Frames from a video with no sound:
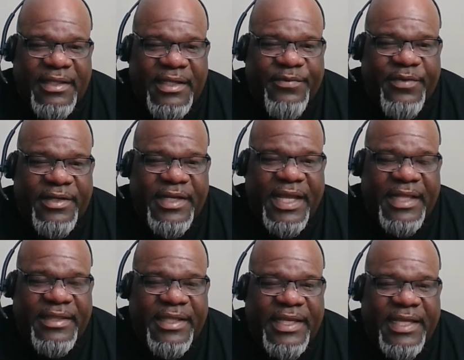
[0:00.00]
I
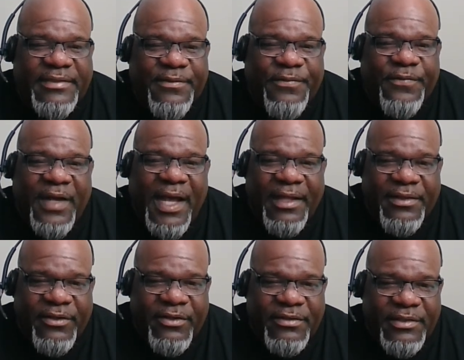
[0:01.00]
think as a
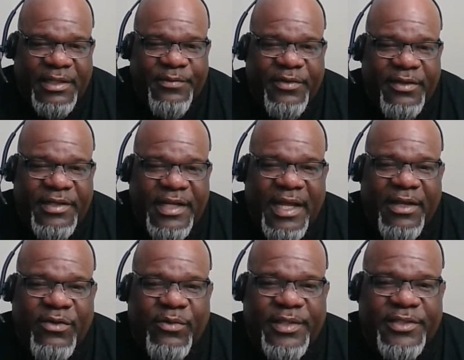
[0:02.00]
father, if you're not
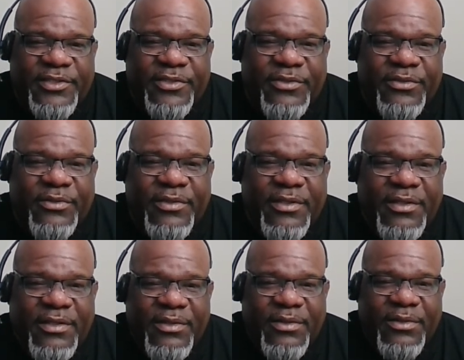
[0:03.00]
going to
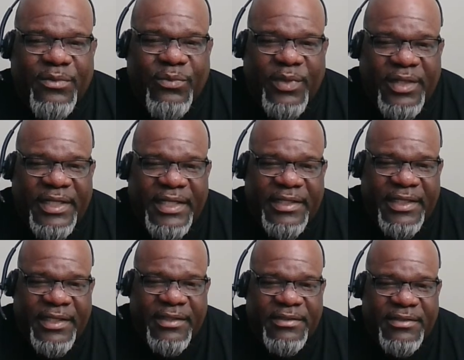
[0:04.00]

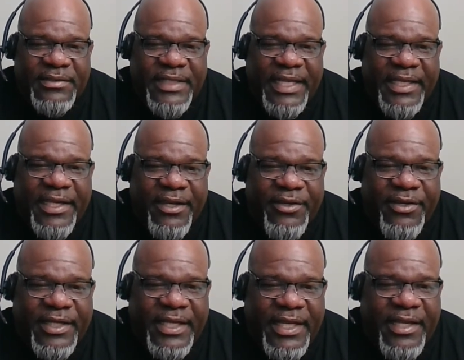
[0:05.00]
willingly take care of
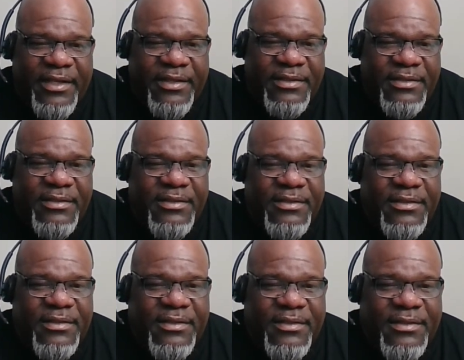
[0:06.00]
your kid,
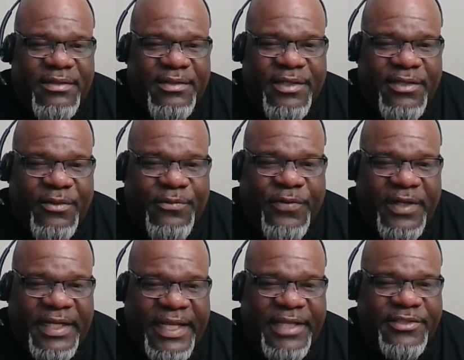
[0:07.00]

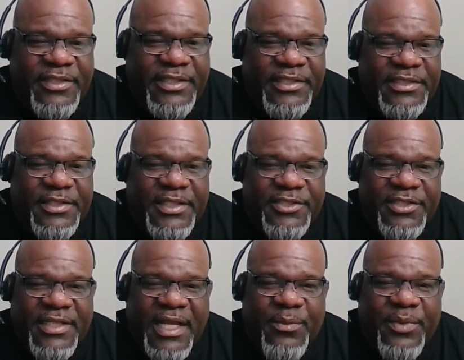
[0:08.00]
financially, just because you're
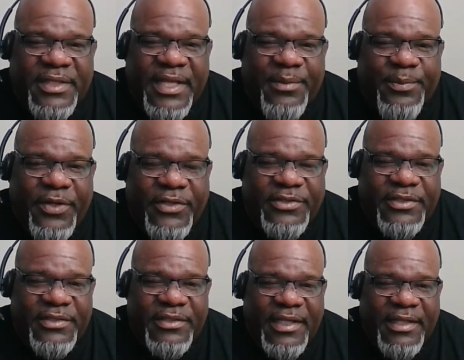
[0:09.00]
not with that
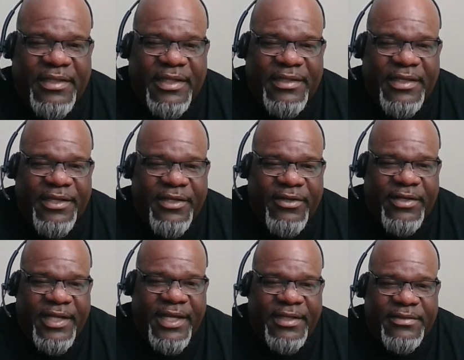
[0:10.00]
person, I think that you're
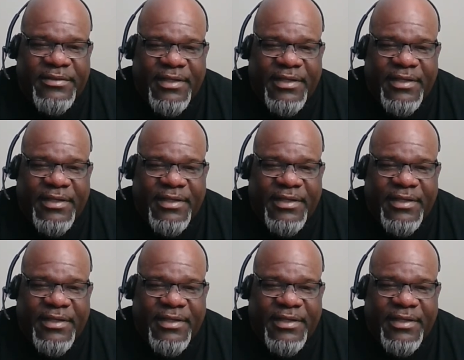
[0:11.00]
an ass.